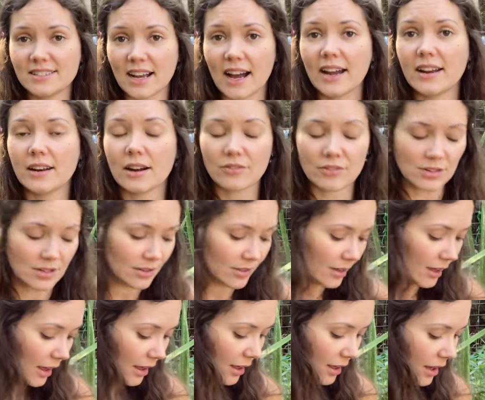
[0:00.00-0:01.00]
dyed
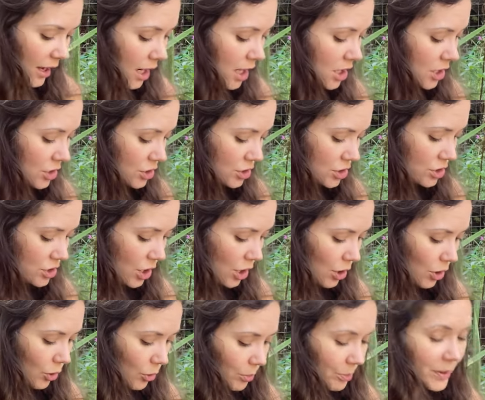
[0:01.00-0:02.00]
everything.
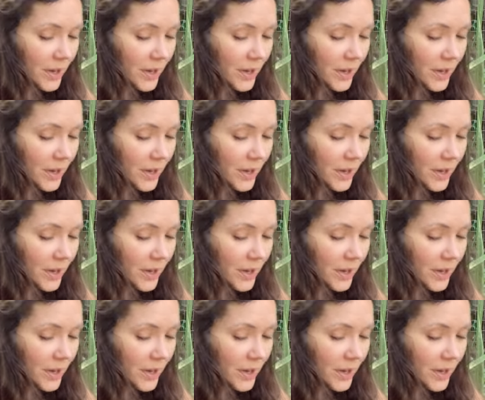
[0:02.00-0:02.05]
So